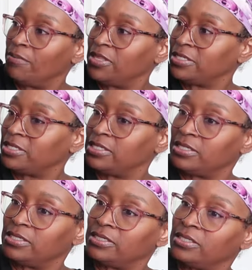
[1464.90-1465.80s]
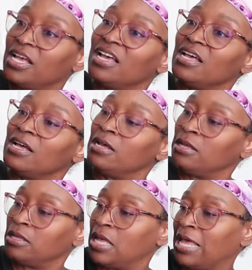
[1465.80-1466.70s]
This is
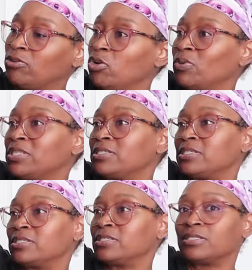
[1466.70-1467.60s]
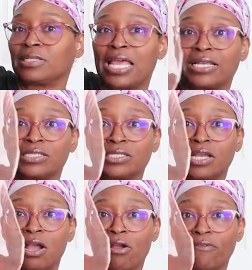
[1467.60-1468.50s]
I don't know what this is. This looks like a
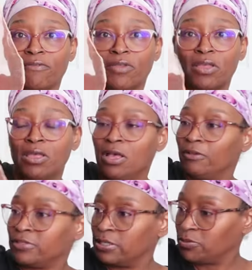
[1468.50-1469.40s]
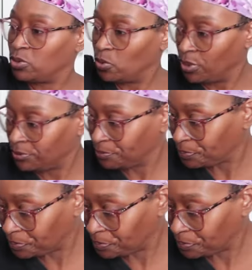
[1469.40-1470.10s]
scarf of some sort.